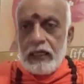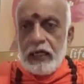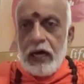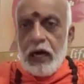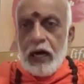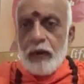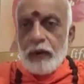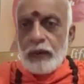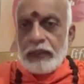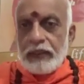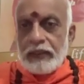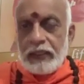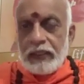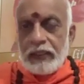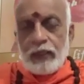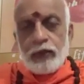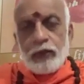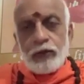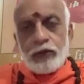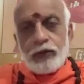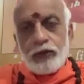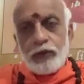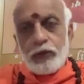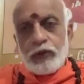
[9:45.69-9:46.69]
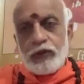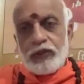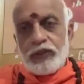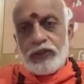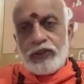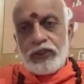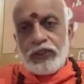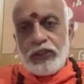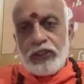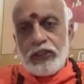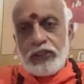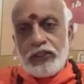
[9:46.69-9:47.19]
How Indra goes to his
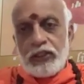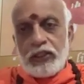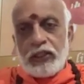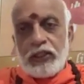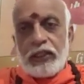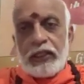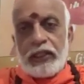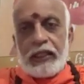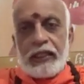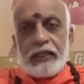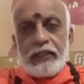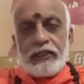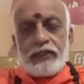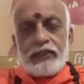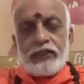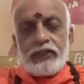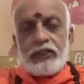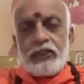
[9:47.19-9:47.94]
teacher and his